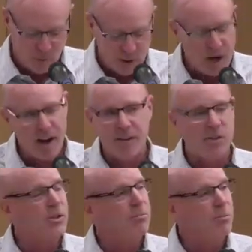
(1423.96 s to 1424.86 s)
or
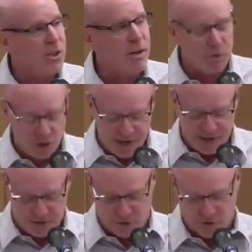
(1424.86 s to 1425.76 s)
caused some
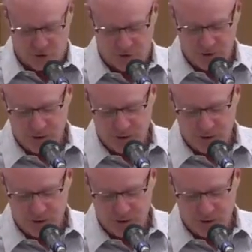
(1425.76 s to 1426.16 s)
change